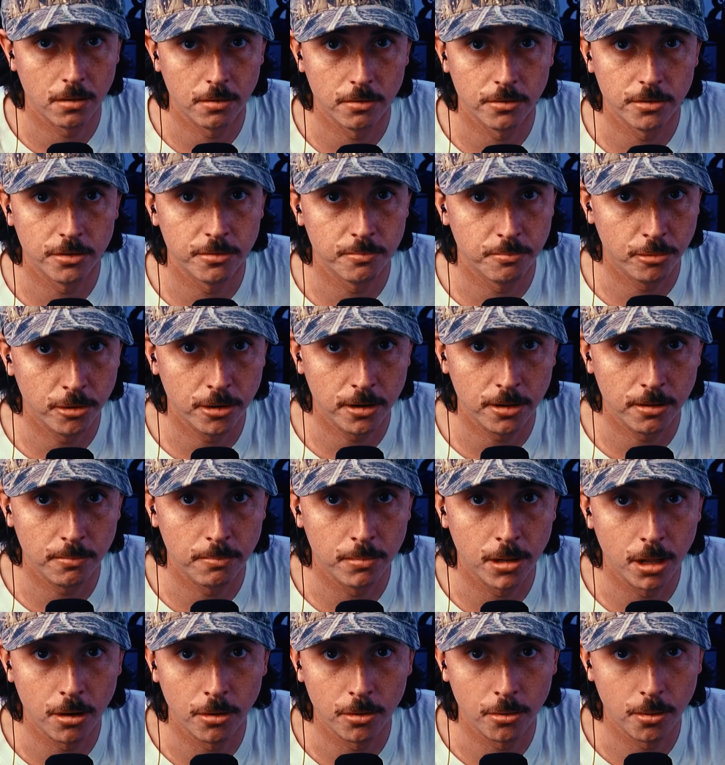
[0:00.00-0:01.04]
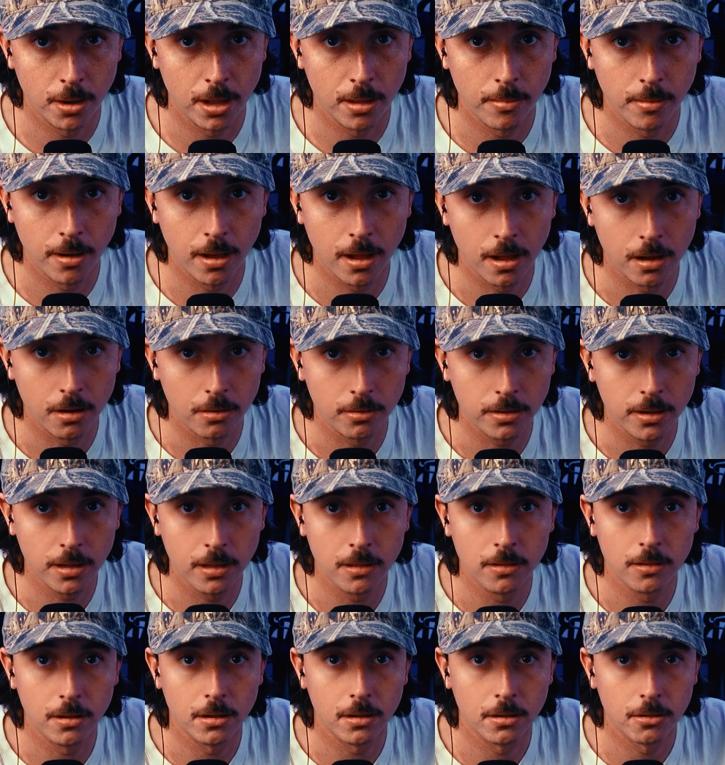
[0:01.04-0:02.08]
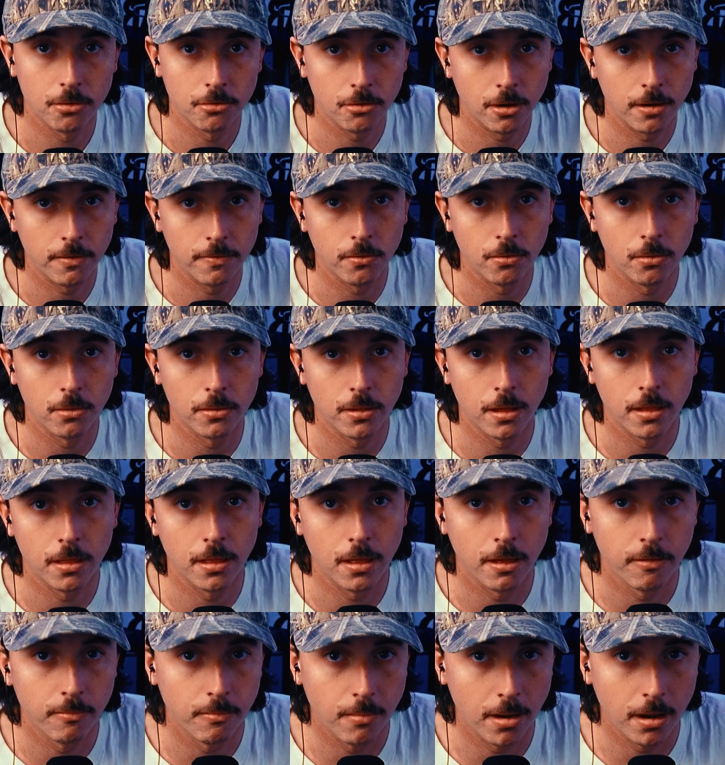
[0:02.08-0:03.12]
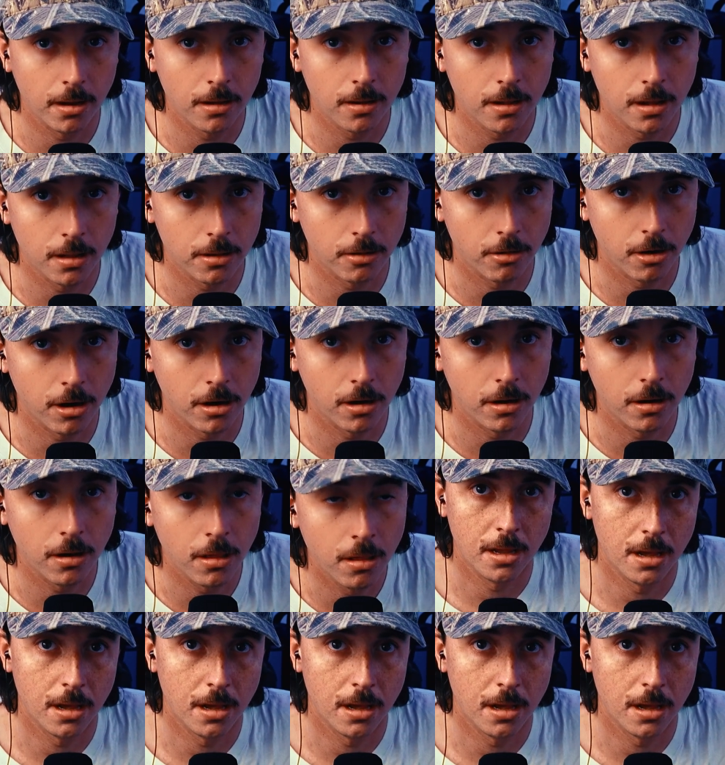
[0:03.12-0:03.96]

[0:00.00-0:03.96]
I was pretty blown away by how easy and straightforward that they've made color grading.